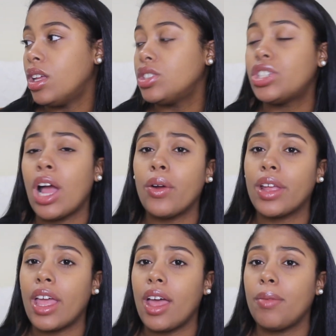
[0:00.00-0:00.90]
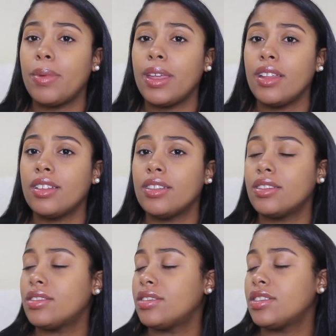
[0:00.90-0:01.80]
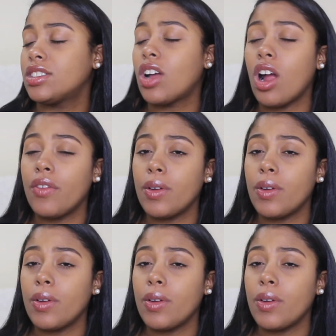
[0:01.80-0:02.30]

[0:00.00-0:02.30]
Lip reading: Shower cap and scarf,